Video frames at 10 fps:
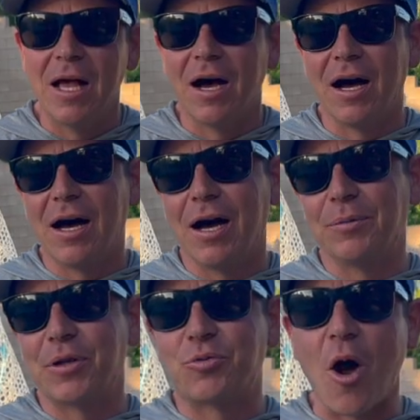
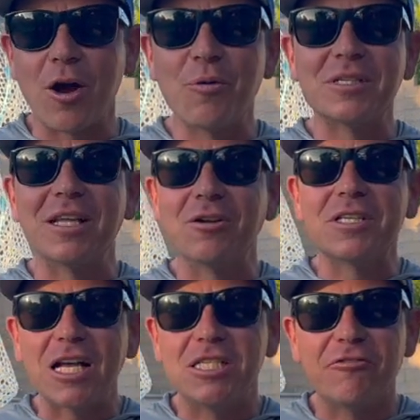The throttle was a little
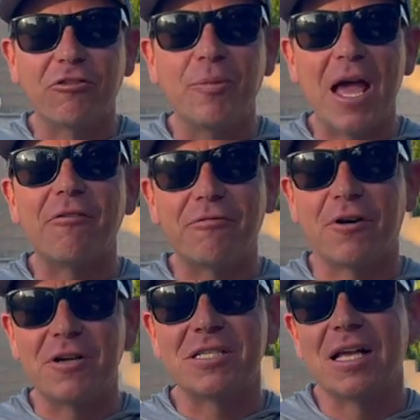touchy for me at
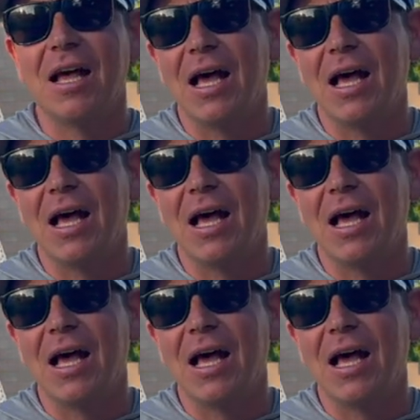first.